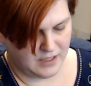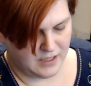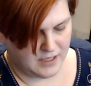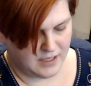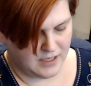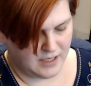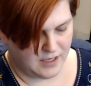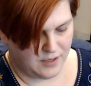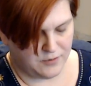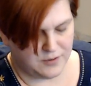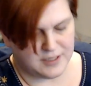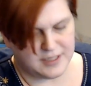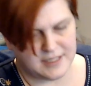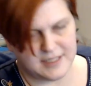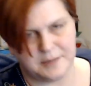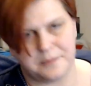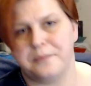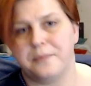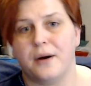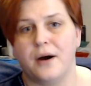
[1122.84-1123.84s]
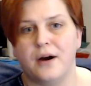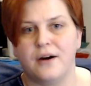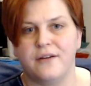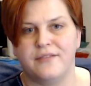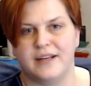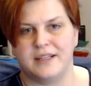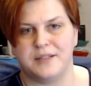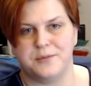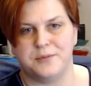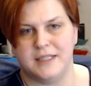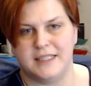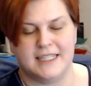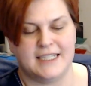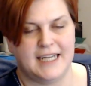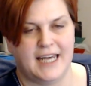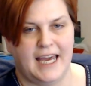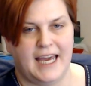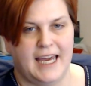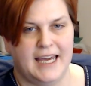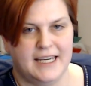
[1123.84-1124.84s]
was the perfect one to
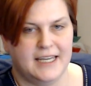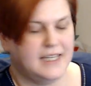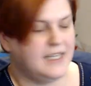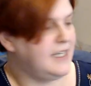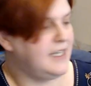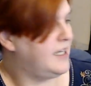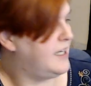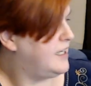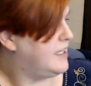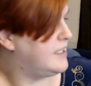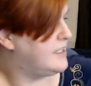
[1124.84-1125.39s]
take to